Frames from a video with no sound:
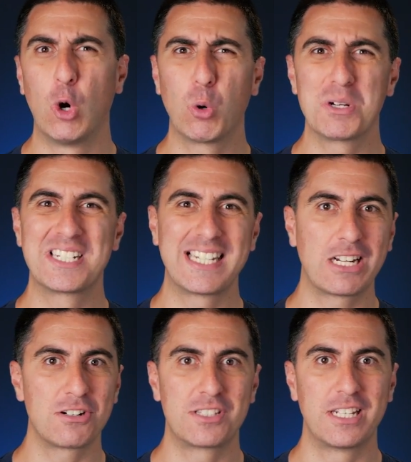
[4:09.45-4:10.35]
or
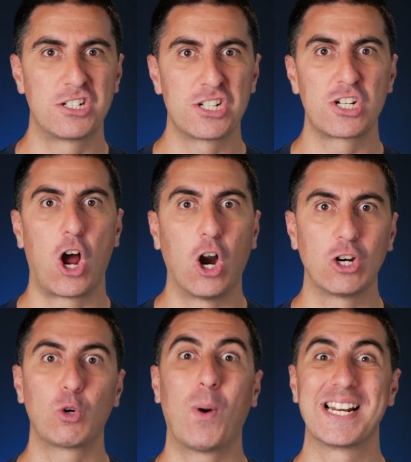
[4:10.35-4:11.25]
singers that just
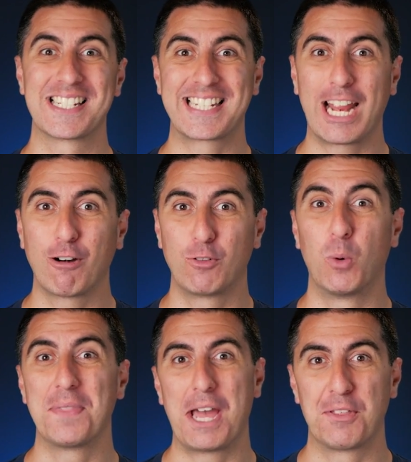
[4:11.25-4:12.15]
aren't quite as
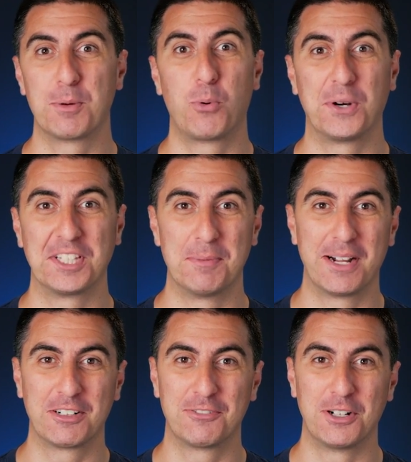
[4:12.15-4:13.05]
careful with how they're pointing the
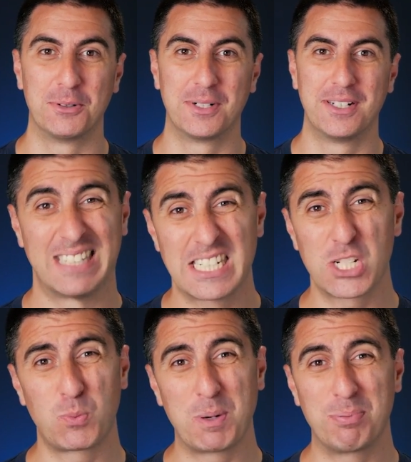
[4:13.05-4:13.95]
microphone. This
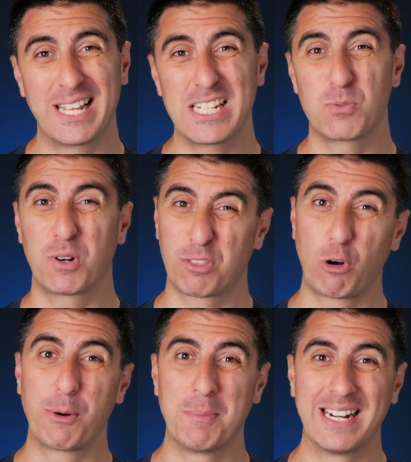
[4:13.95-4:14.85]
is one place where
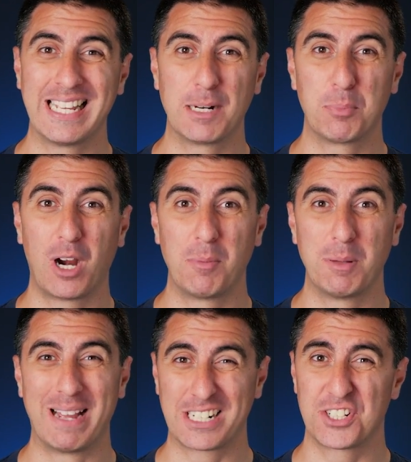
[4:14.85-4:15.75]
throwing money at a
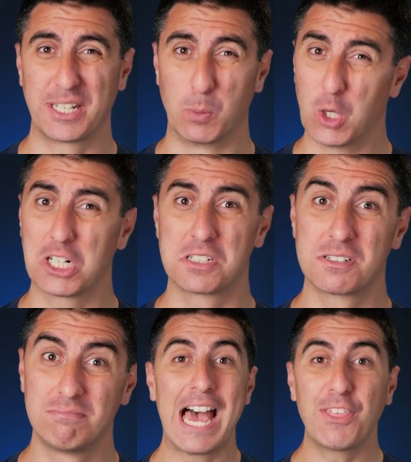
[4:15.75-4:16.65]
problem actually
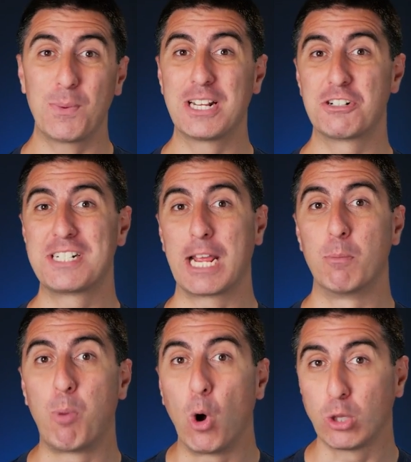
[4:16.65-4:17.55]
works. Now that we
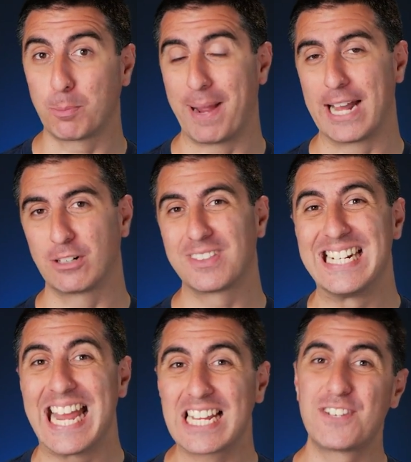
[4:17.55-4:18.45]
understand polar pattern,
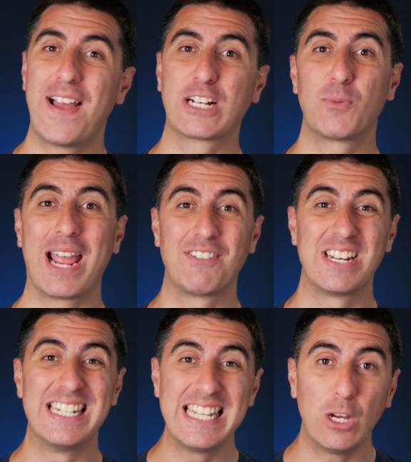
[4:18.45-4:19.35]
the next factor we have
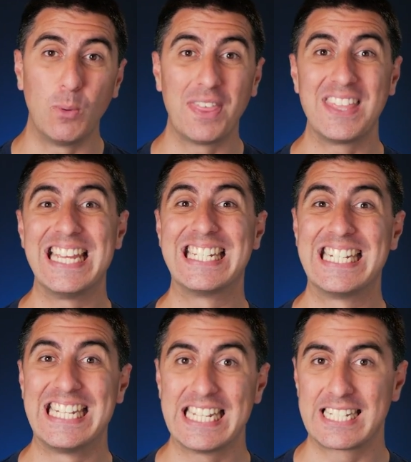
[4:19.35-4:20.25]
to deal with is
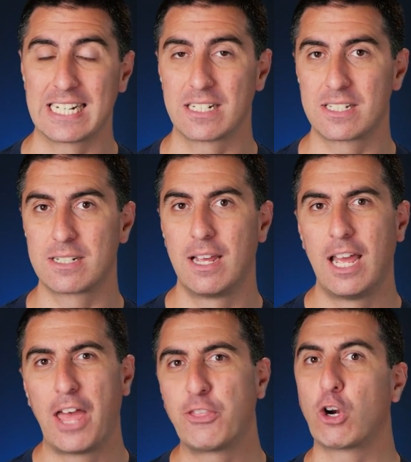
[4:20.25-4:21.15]
distance.
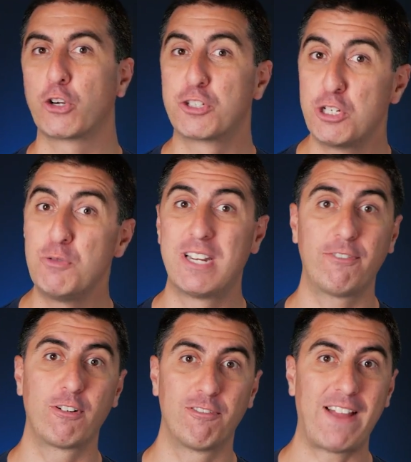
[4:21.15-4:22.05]
And there are two
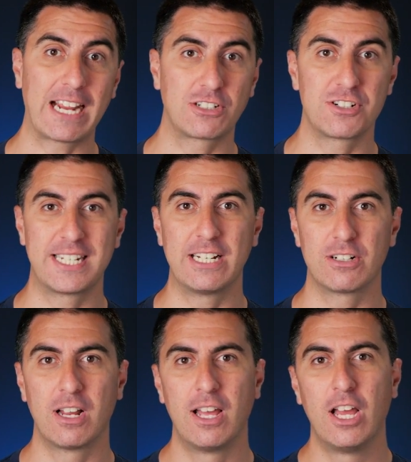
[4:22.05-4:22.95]
different factors
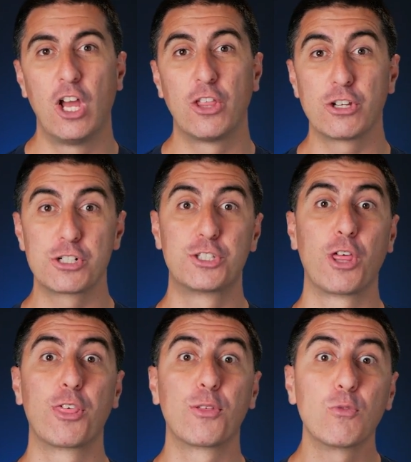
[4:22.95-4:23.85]
here. There's
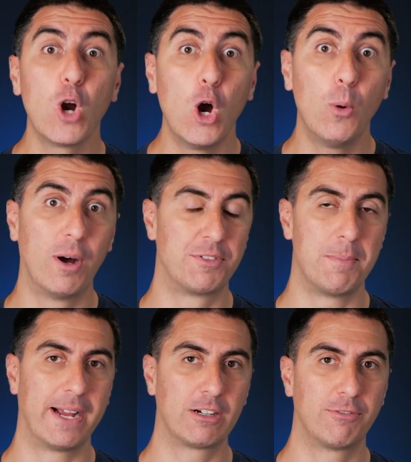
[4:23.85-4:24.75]
the throw of the
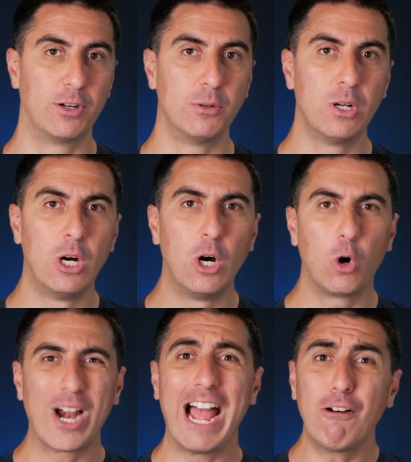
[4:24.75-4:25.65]
microphone,
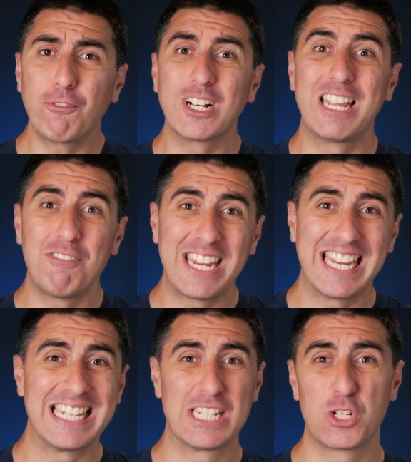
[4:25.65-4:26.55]
or how forgiving
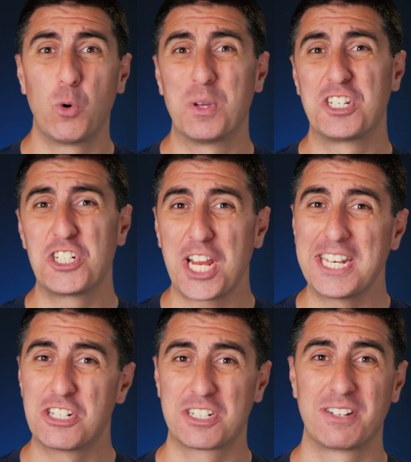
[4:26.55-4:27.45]
it is with
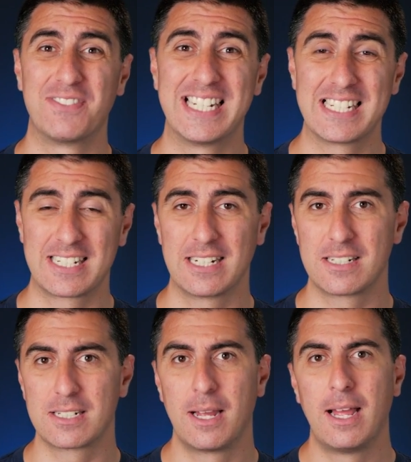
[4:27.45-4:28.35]
changes of
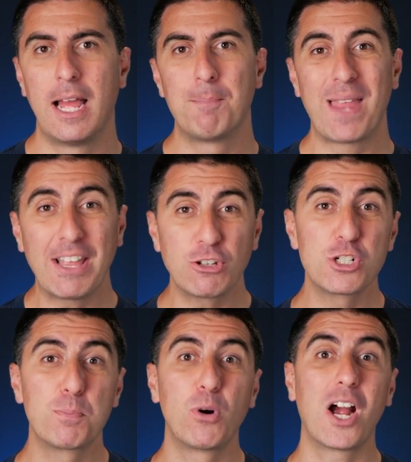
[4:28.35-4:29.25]
distance. And
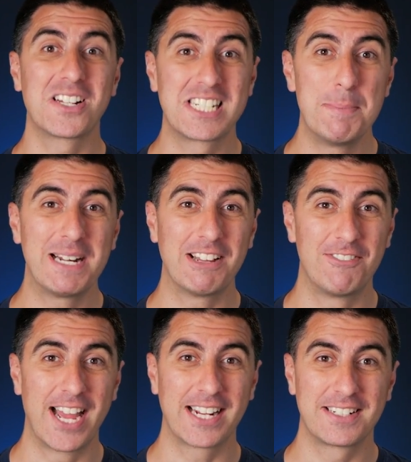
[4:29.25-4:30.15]
there's proximity
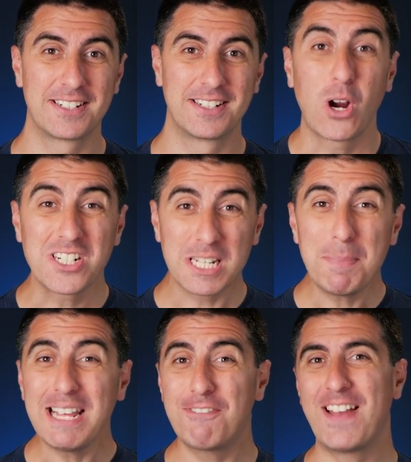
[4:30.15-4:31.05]
effect.
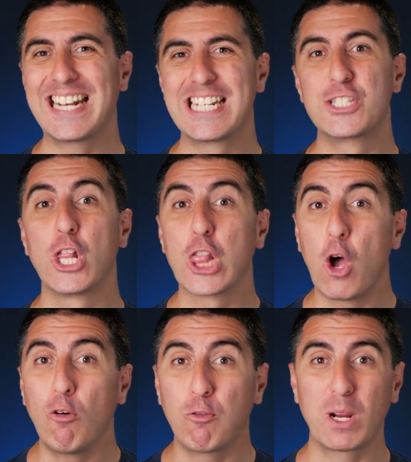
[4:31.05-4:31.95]
Proximity effect is the
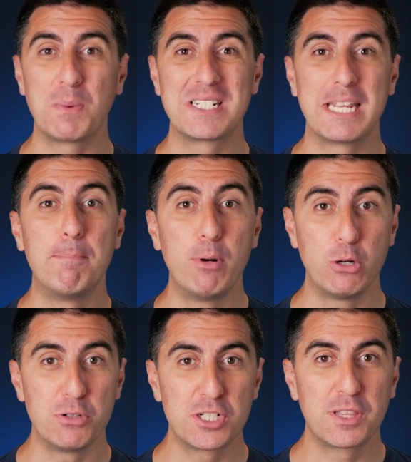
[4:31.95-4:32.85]
low frequency
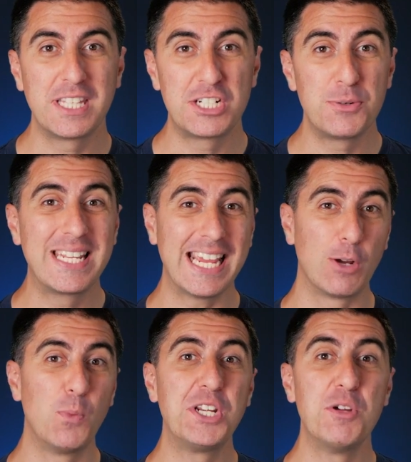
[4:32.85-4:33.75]
boost that you
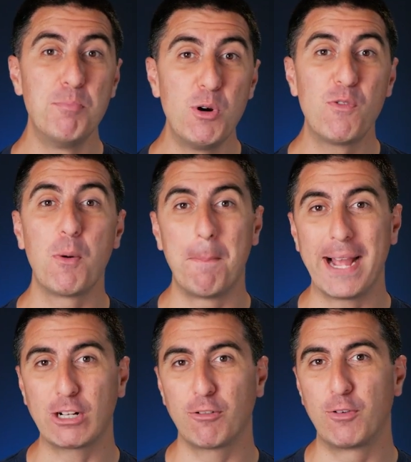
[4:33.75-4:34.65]
get when you move a
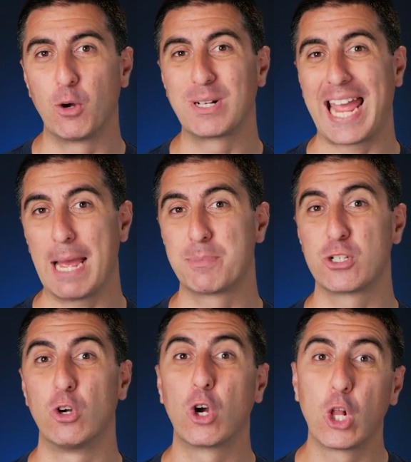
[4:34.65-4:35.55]
microphone
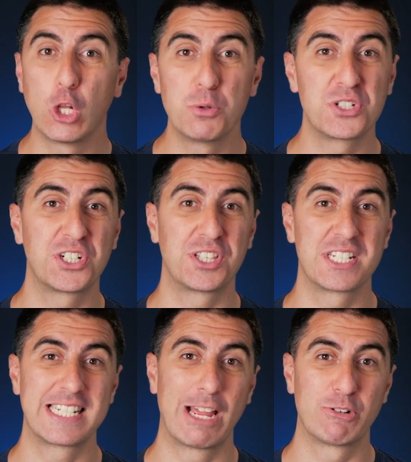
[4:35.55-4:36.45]
capsule closer to the
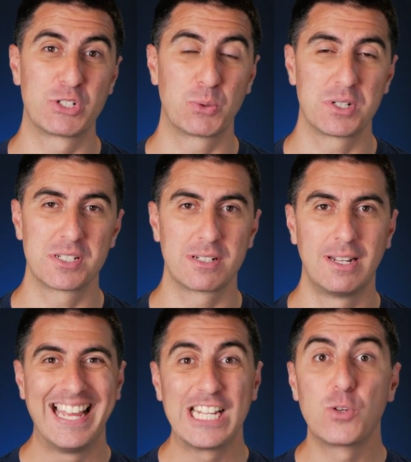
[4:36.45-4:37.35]
sound source.
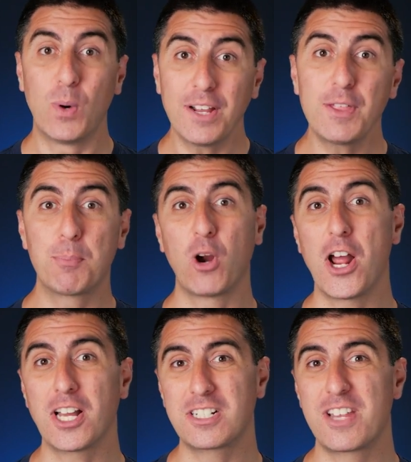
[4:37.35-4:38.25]
It's one of the
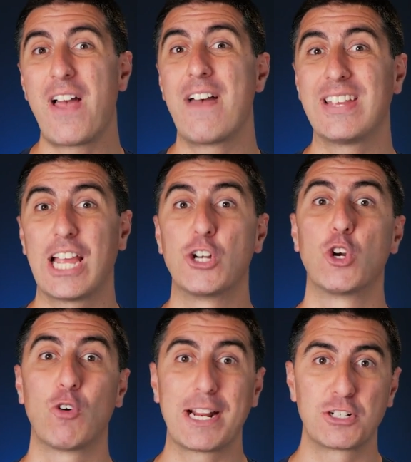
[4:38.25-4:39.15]
products of having a
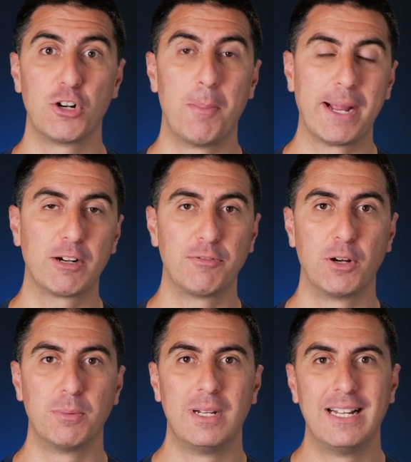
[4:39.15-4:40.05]
directional
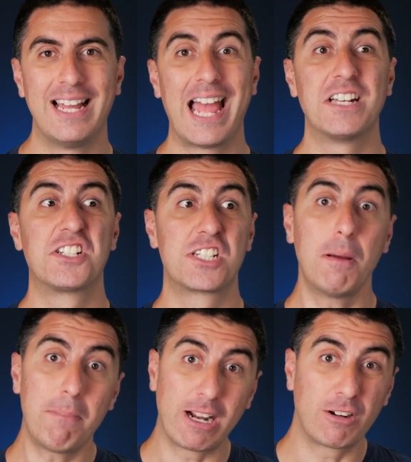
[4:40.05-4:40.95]
microphone, and
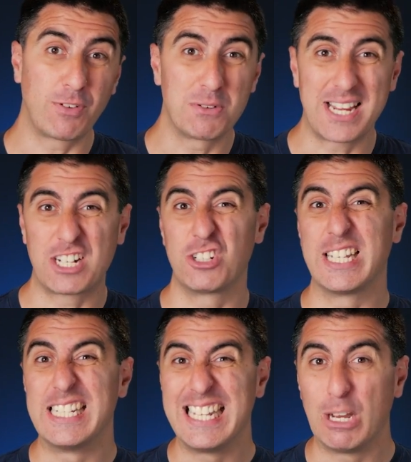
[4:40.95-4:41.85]
some microphones
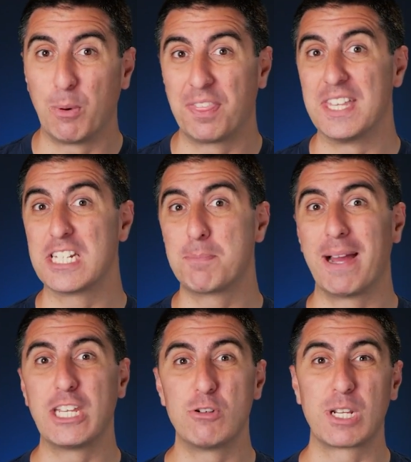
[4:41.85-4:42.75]
actually deal with this
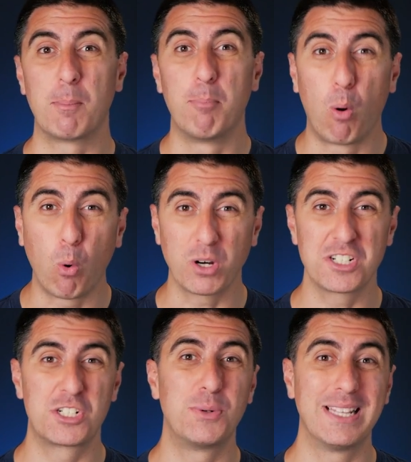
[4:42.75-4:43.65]
by using
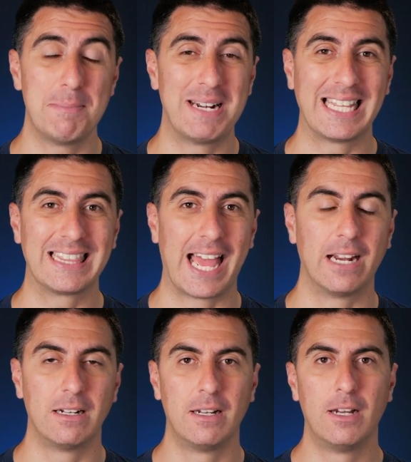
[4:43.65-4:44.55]
ports to eliminate that.